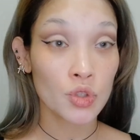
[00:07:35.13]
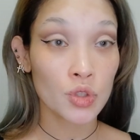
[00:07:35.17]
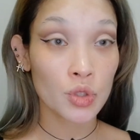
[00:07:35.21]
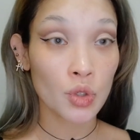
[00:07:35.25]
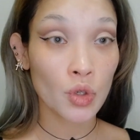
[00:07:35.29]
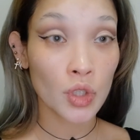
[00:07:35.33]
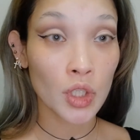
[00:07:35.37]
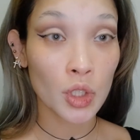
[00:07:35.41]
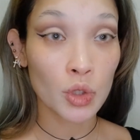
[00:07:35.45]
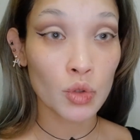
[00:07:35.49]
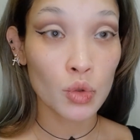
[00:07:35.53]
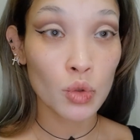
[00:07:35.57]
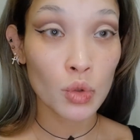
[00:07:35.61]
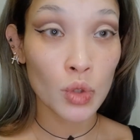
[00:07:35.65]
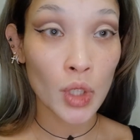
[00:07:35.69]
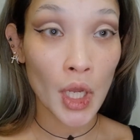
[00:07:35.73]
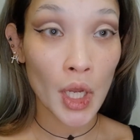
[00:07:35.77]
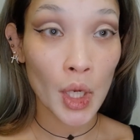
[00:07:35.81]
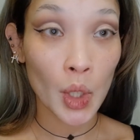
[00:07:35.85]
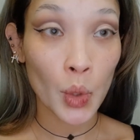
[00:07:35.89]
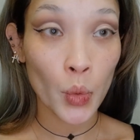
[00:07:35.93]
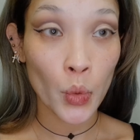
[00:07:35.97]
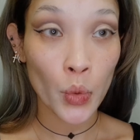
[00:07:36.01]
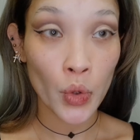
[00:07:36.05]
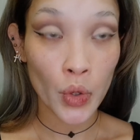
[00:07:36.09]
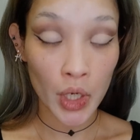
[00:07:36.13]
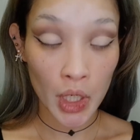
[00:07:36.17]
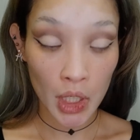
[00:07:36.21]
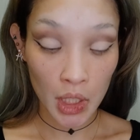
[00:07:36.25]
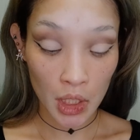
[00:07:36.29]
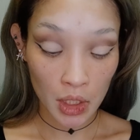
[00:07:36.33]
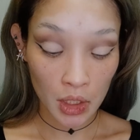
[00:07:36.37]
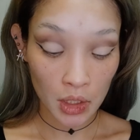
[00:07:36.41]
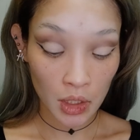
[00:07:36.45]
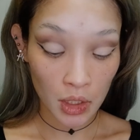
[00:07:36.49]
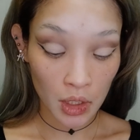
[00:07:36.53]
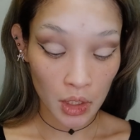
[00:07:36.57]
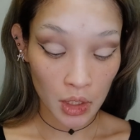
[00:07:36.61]
Just gonna do that
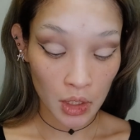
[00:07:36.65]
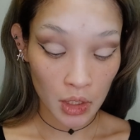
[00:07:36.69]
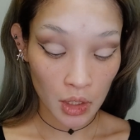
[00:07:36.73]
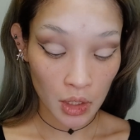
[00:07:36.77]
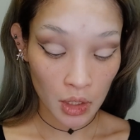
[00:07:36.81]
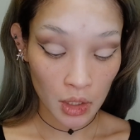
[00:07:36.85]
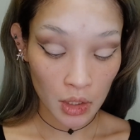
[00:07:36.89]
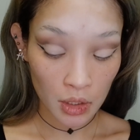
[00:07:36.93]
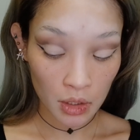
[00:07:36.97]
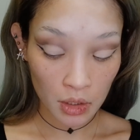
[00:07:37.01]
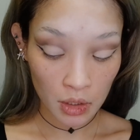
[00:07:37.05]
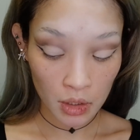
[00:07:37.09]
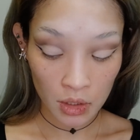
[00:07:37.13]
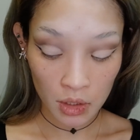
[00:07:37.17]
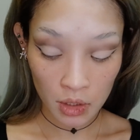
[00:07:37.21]
quickly.